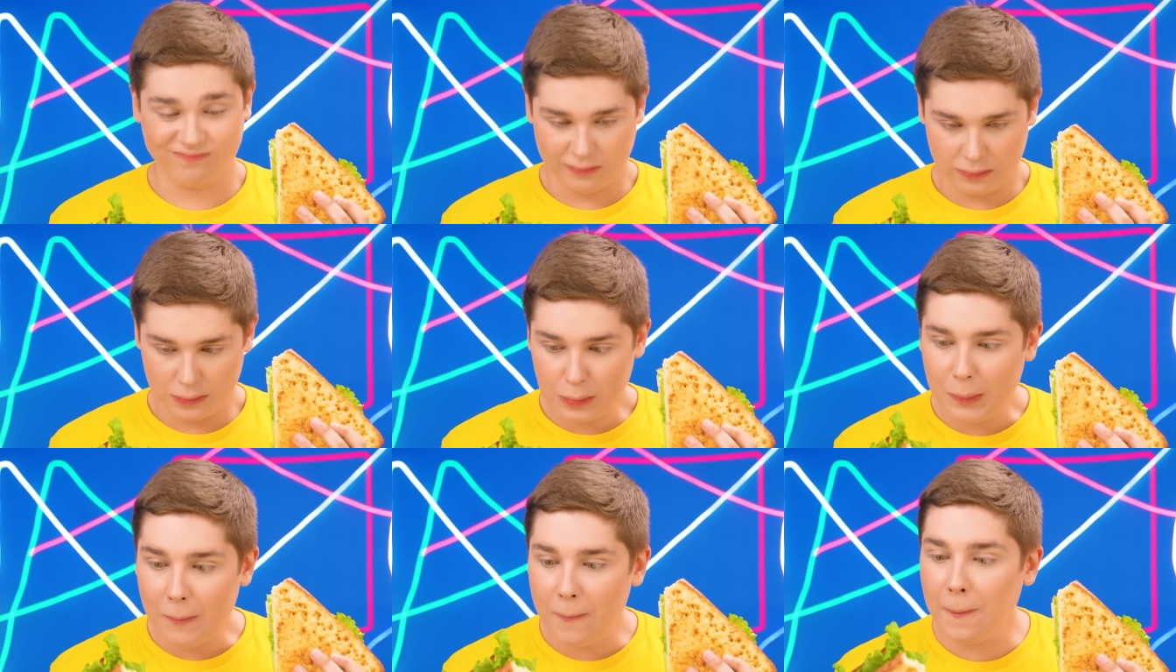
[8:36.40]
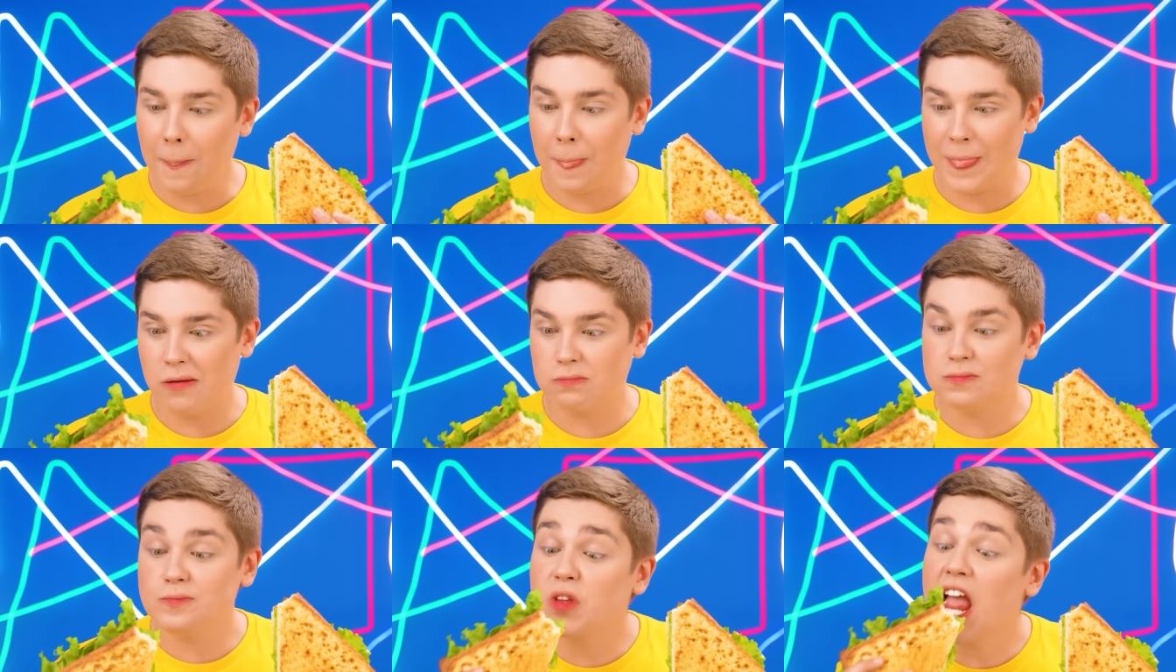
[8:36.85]
Thank you
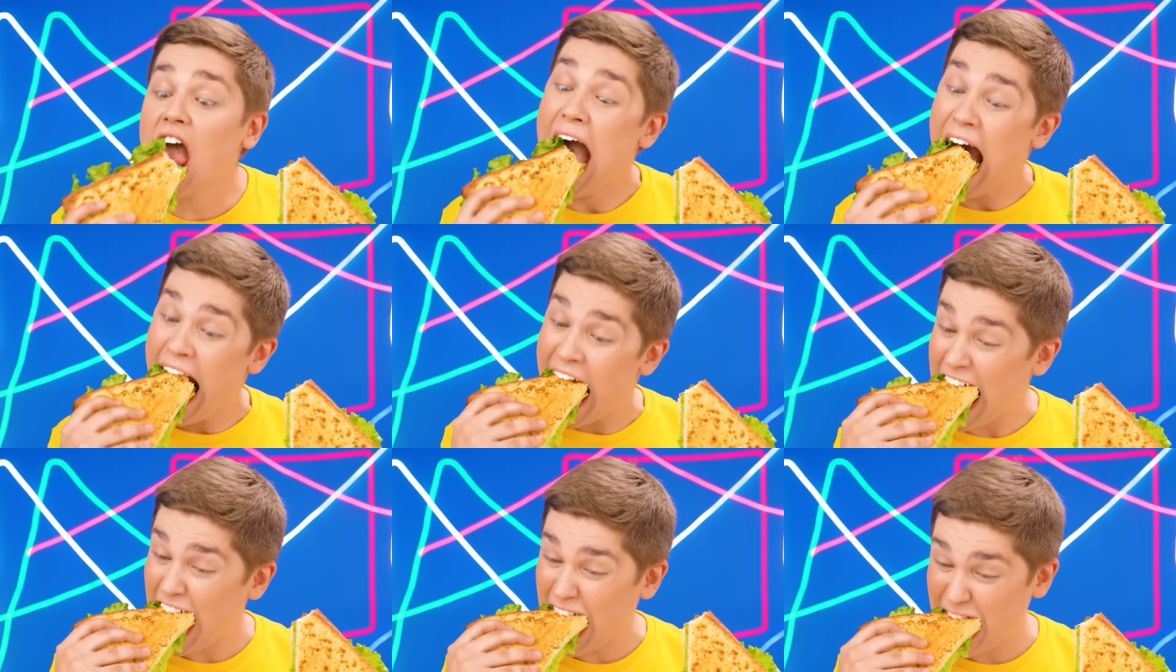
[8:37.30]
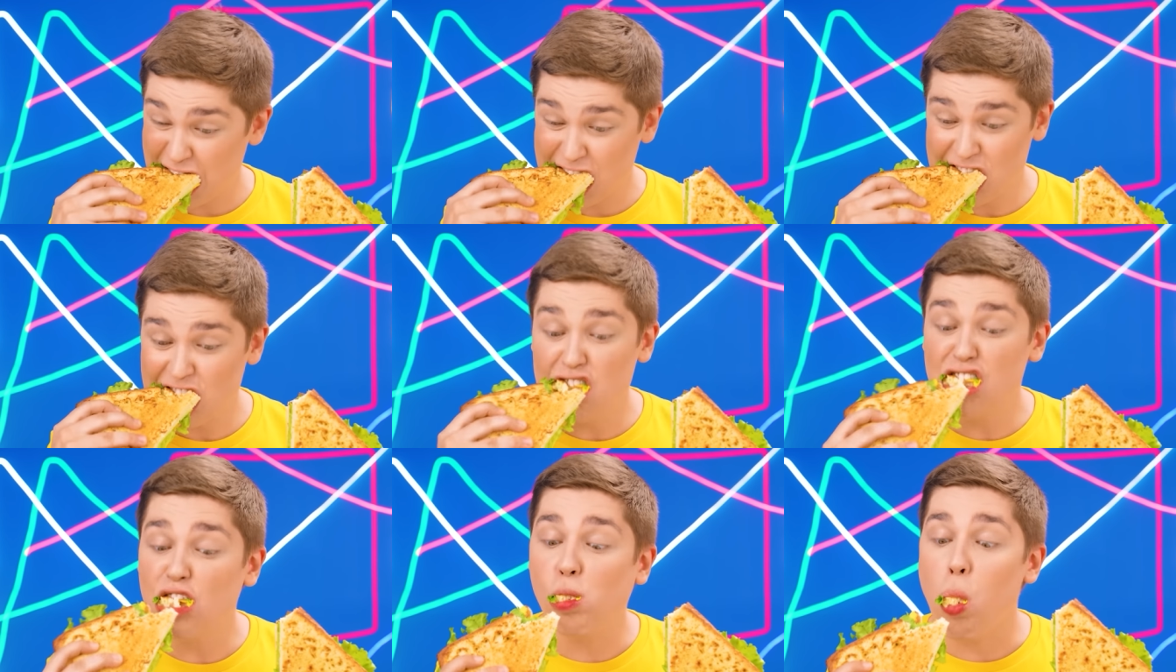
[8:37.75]
for such a yummy
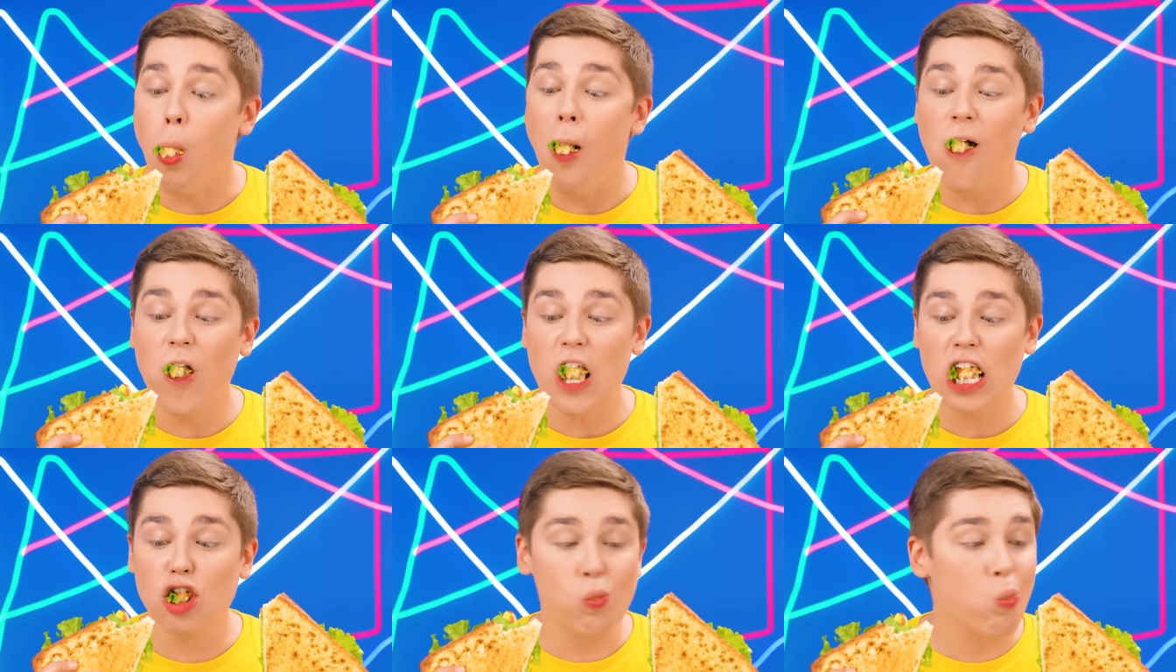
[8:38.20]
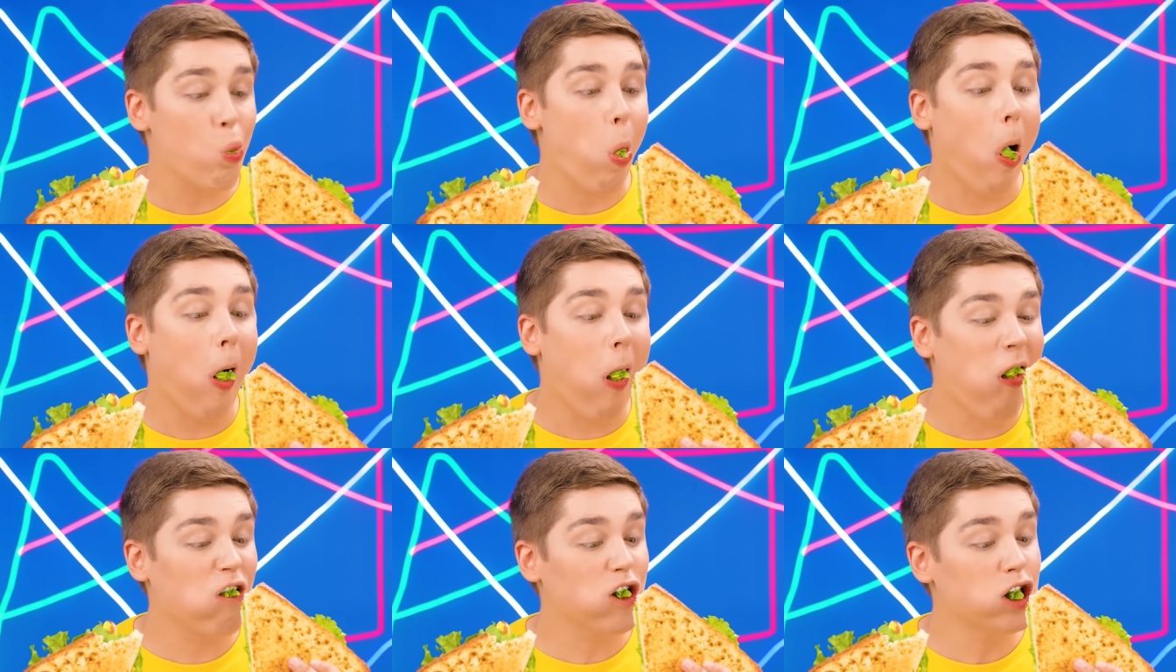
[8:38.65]
treat. I
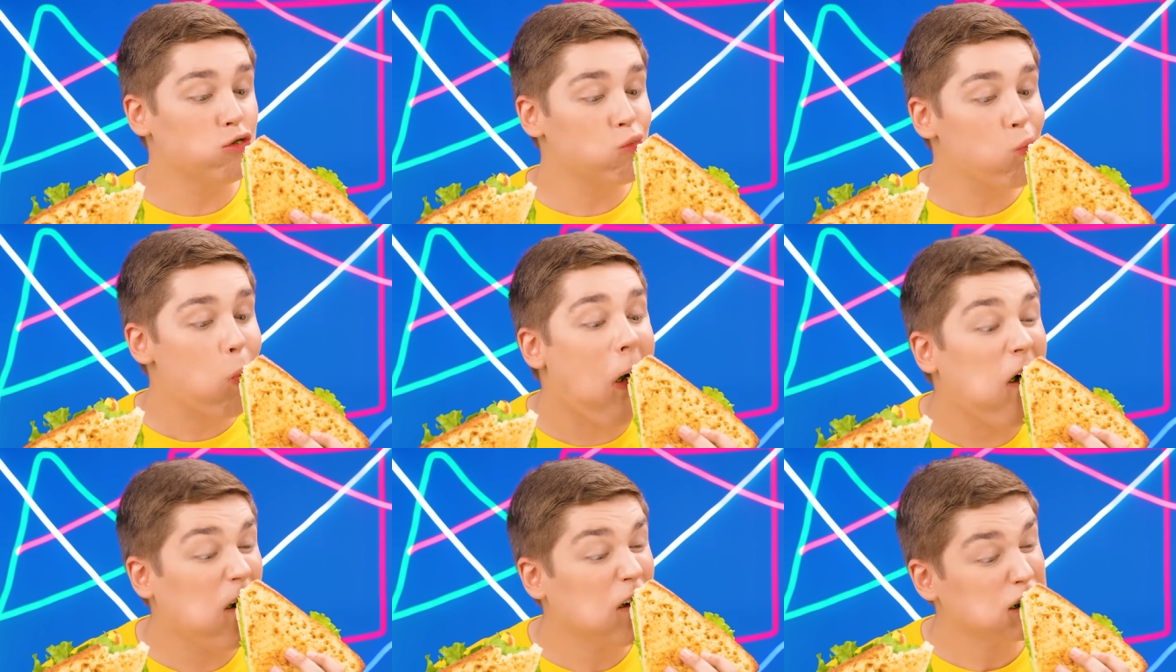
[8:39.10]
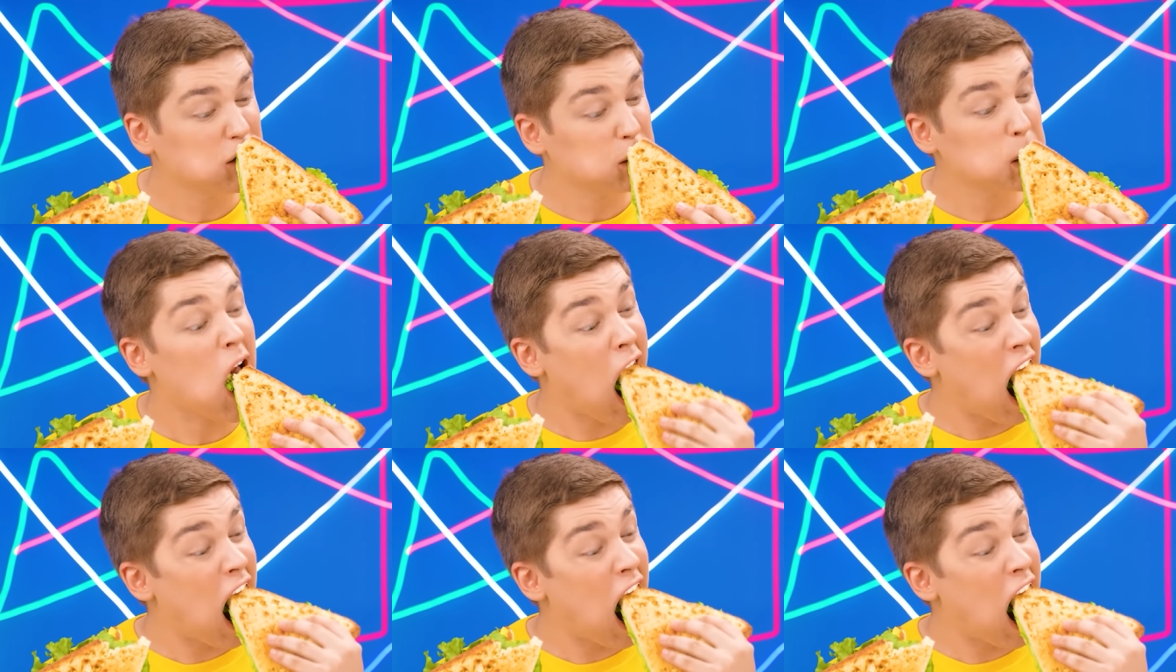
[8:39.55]
love it.